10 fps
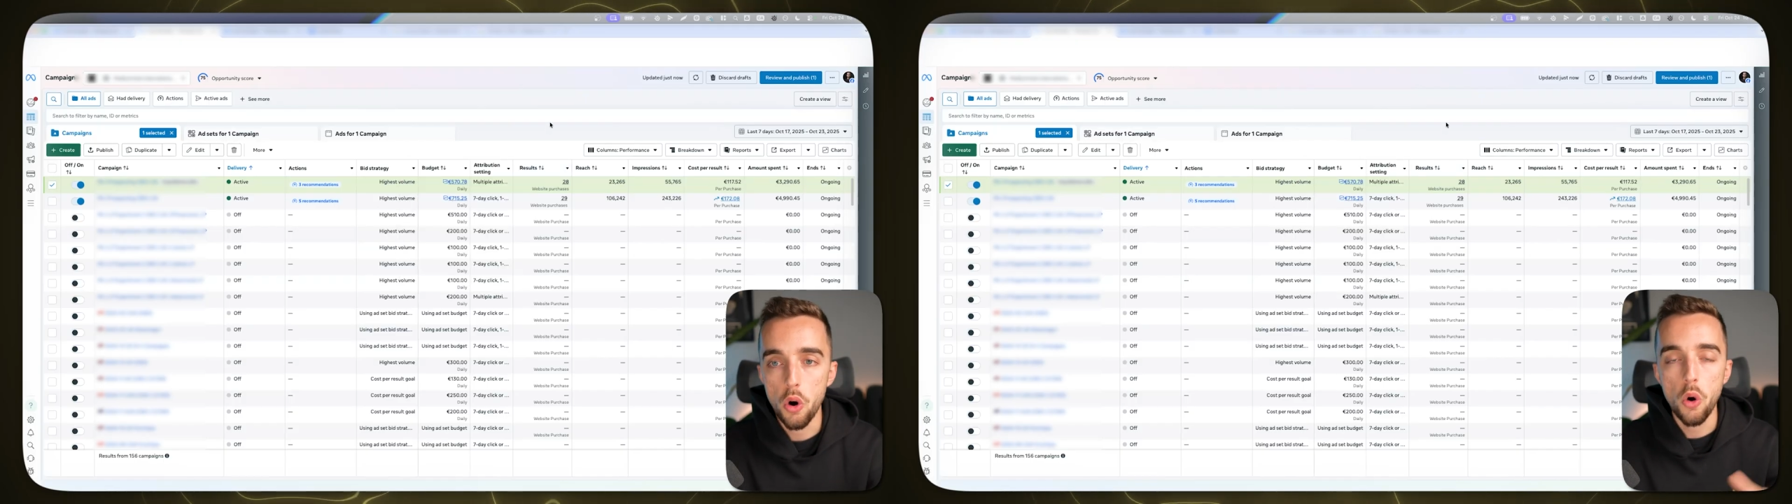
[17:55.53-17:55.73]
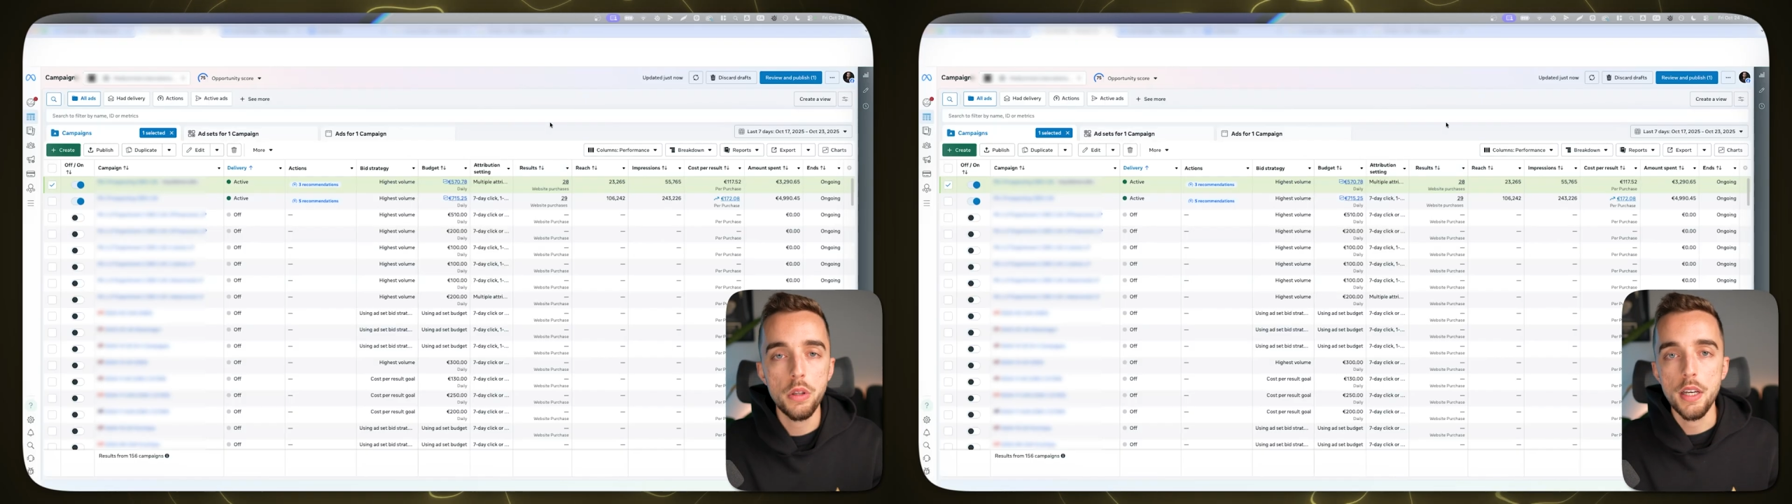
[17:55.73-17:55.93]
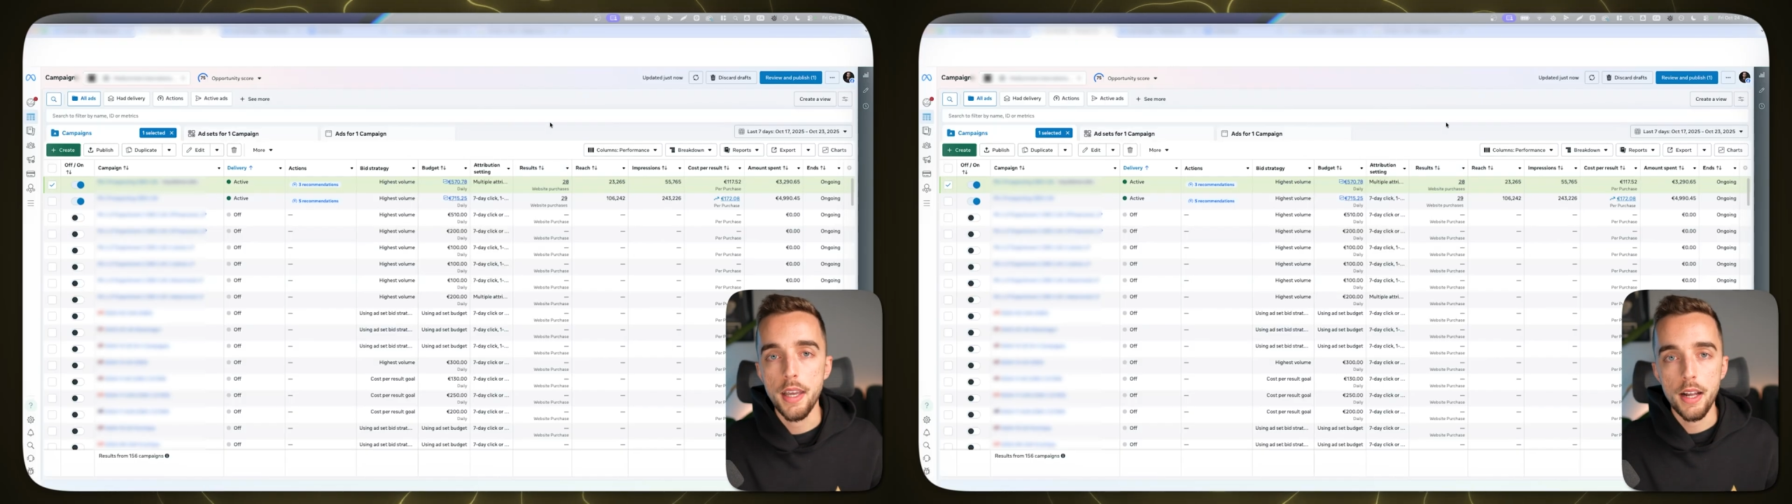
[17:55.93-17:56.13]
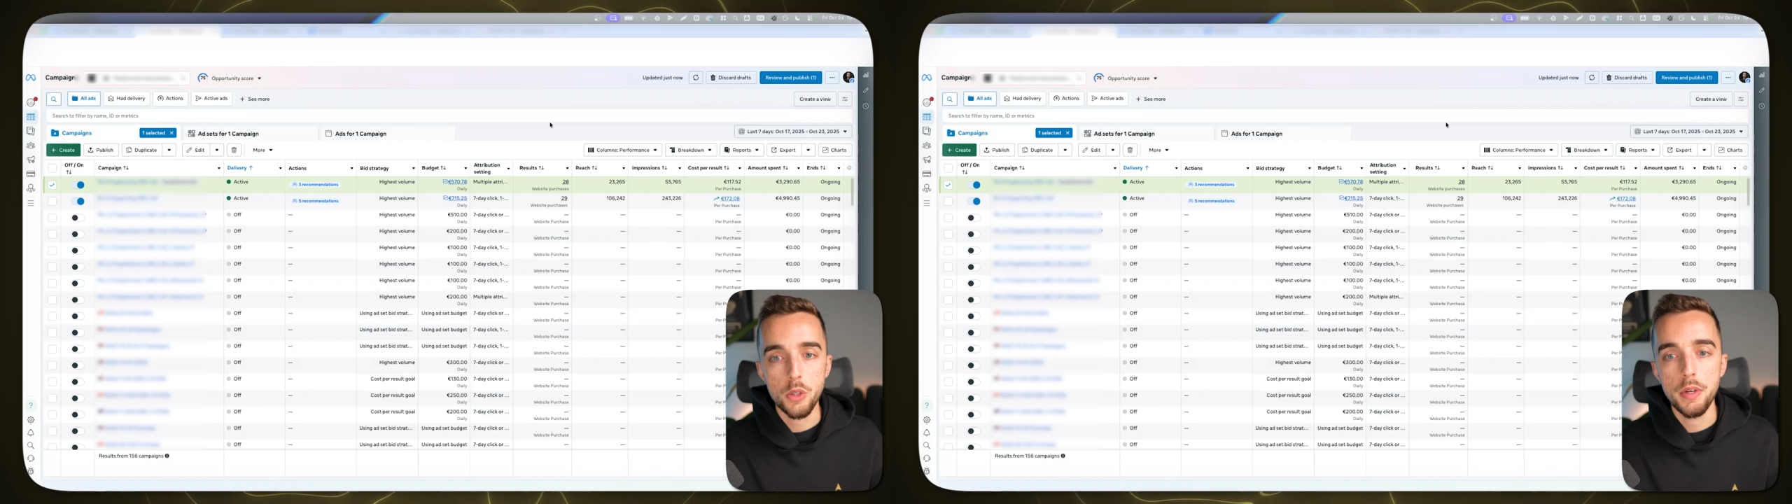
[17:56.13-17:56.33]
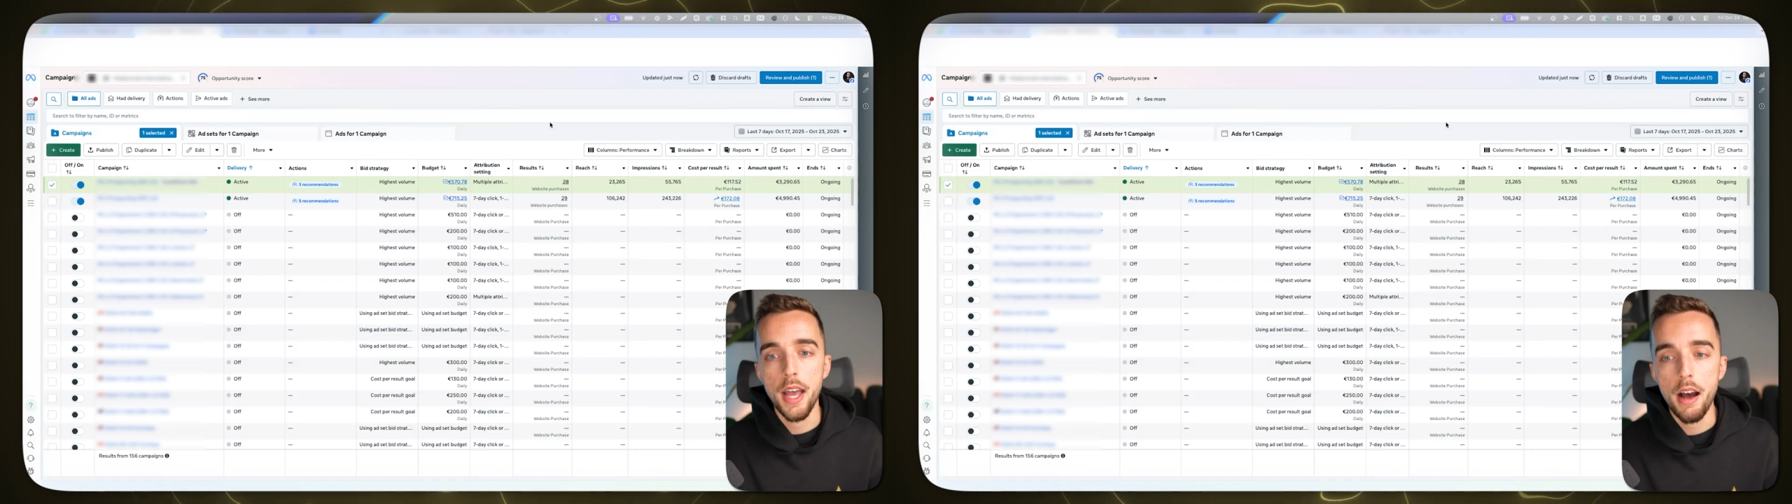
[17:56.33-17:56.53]
all the
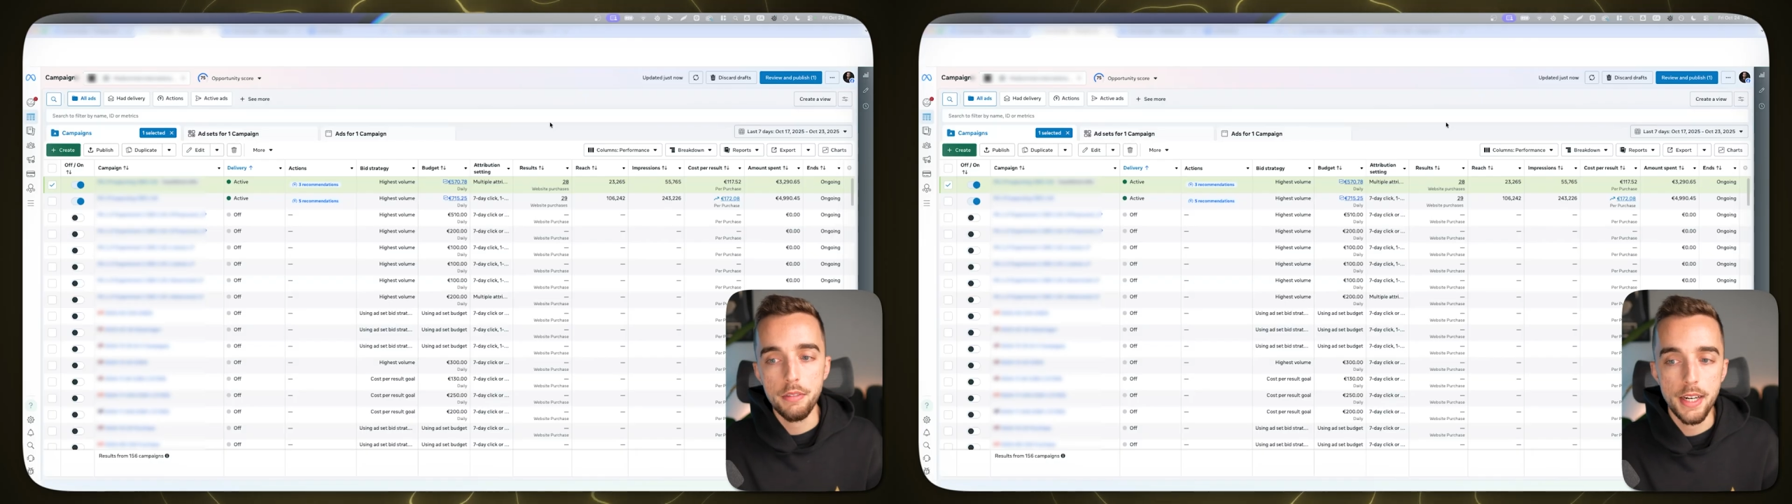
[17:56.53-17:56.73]
accounts we have,